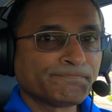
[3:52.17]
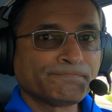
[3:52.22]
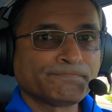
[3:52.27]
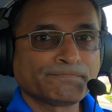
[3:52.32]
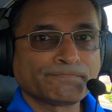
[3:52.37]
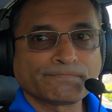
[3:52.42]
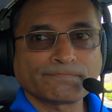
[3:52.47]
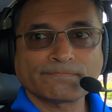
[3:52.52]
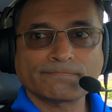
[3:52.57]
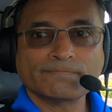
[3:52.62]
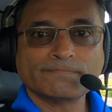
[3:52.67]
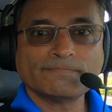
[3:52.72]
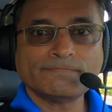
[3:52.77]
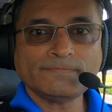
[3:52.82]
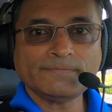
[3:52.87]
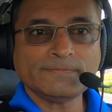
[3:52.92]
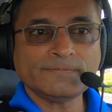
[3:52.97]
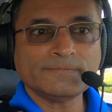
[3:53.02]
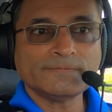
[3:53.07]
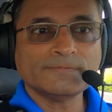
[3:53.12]
However,
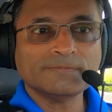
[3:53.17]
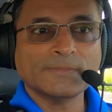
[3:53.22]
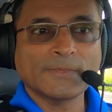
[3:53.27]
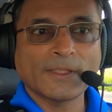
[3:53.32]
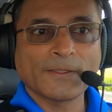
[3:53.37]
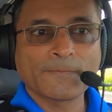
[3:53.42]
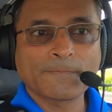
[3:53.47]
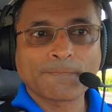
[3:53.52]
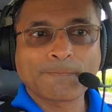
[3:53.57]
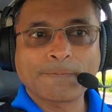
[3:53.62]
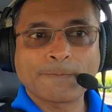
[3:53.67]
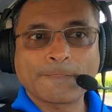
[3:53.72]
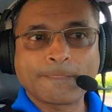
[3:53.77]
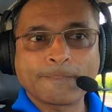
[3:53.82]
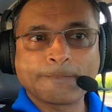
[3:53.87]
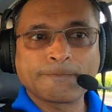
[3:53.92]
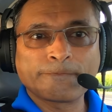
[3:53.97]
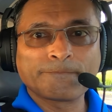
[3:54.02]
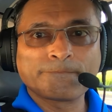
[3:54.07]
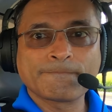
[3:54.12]
the zoom
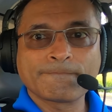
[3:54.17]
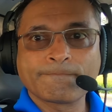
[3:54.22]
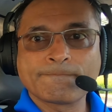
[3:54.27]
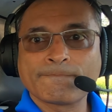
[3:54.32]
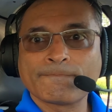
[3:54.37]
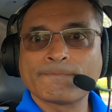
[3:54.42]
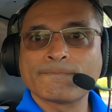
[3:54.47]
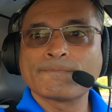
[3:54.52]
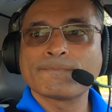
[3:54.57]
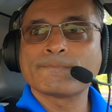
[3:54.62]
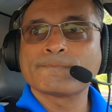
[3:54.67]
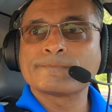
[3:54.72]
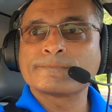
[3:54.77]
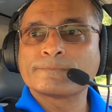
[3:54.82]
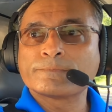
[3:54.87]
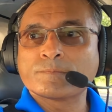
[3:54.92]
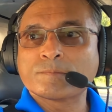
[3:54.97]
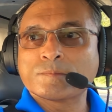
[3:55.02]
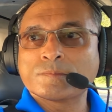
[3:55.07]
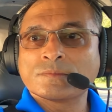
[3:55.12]
capability on the
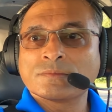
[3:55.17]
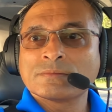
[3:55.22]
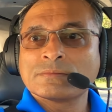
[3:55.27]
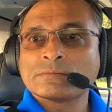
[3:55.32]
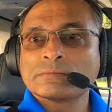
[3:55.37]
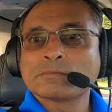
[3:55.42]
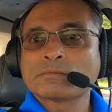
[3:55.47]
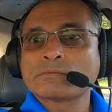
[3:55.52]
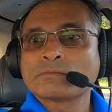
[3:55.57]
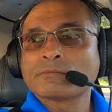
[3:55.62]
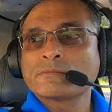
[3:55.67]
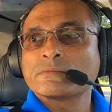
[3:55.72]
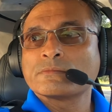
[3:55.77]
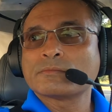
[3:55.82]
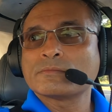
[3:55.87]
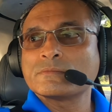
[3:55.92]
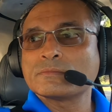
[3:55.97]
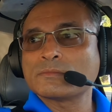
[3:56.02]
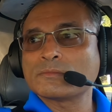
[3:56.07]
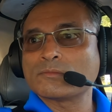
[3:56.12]
Hero 7 is
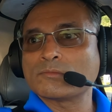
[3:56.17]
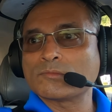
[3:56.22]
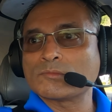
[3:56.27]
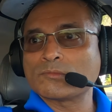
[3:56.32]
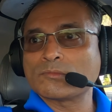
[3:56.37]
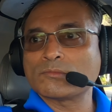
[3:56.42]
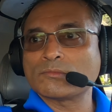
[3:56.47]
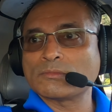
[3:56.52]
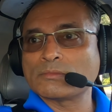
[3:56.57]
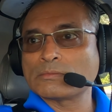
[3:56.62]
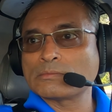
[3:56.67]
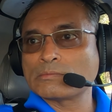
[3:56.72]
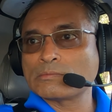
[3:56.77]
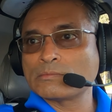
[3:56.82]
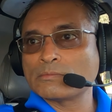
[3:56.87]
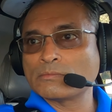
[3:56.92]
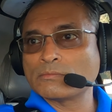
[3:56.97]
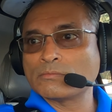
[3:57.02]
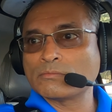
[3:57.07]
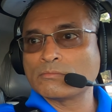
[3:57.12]
actually better than the
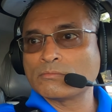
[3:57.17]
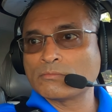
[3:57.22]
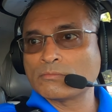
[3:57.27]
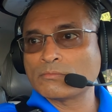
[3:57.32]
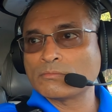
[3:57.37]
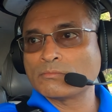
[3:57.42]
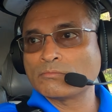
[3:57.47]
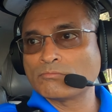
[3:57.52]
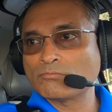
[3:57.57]
Hero 8.